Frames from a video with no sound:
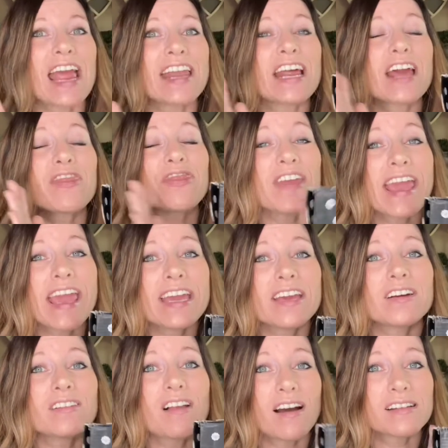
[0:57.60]
I
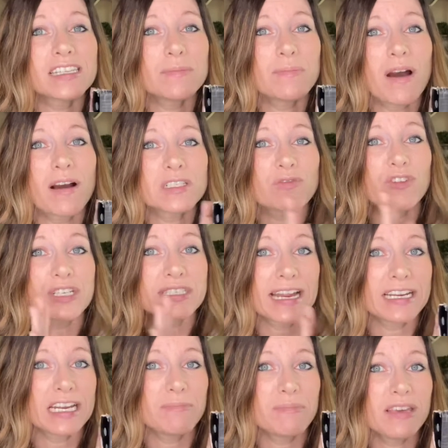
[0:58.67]
thank Glossybox for
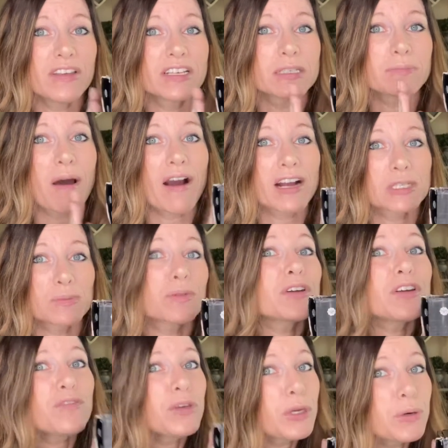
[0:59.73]
sending me this box for
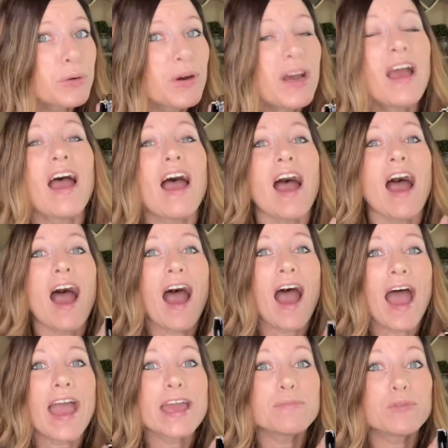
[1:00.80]
review.
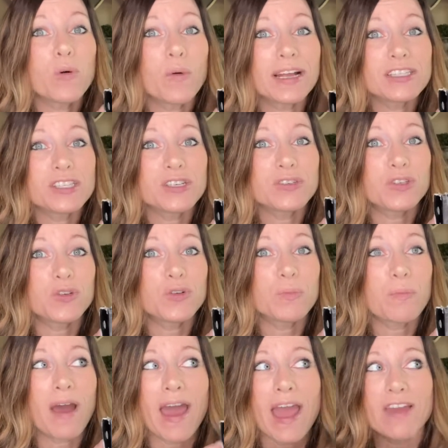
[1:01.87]
I am going to do
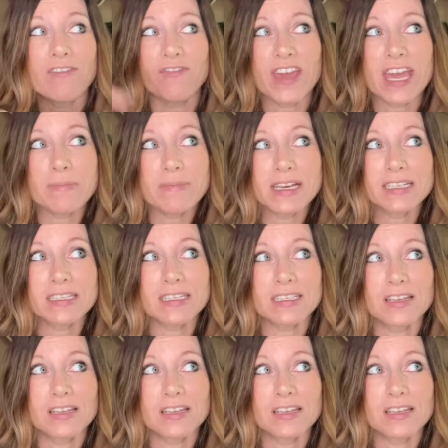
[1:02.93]
my famous